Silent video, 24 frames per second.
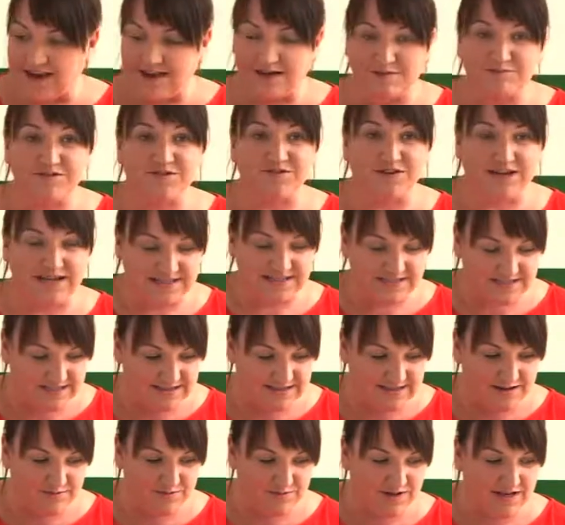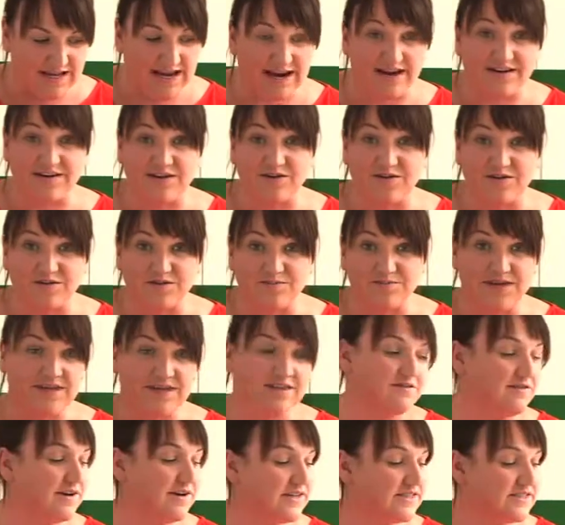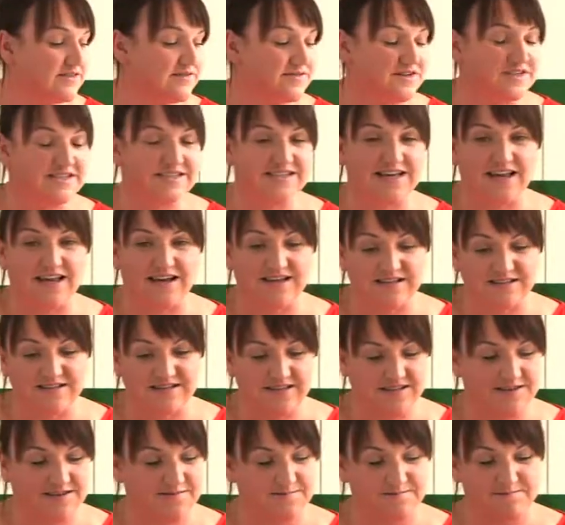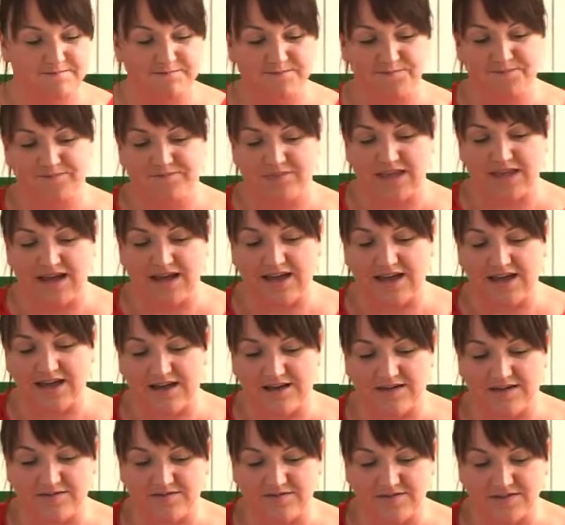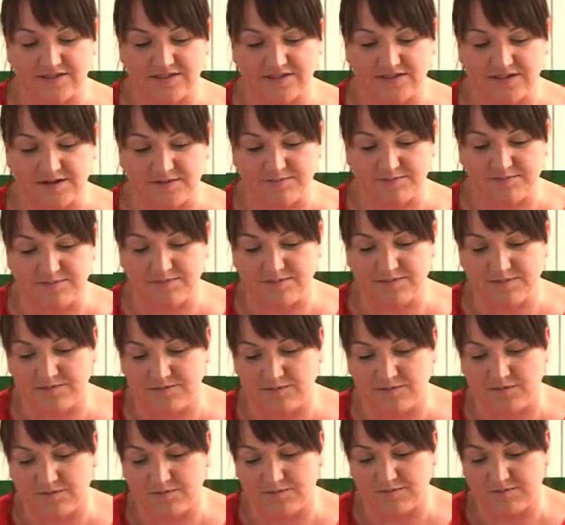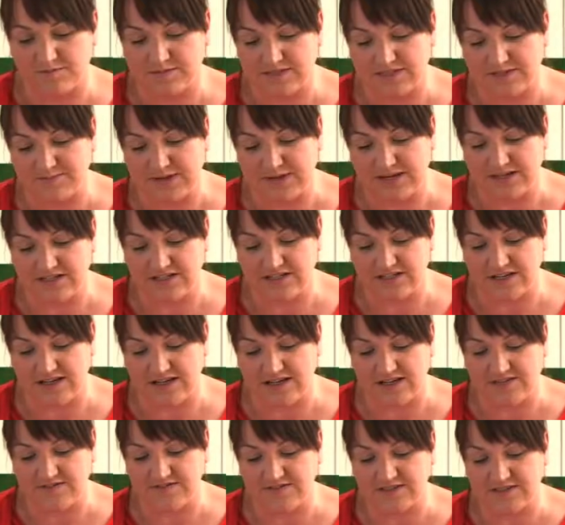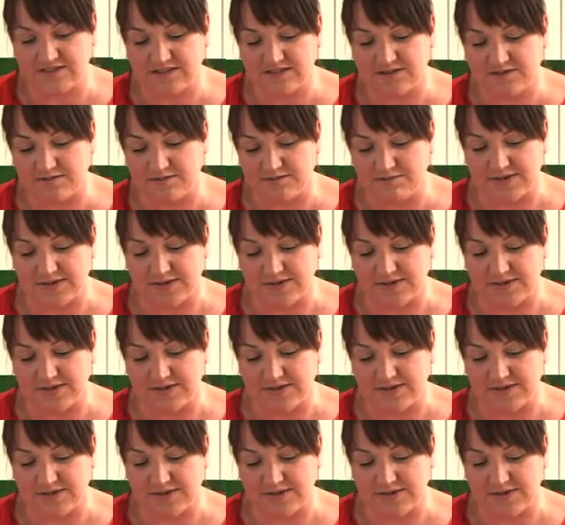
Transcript: the lamb's resting, then we'll carry on and make the rest of our salad. I have some spinach leaves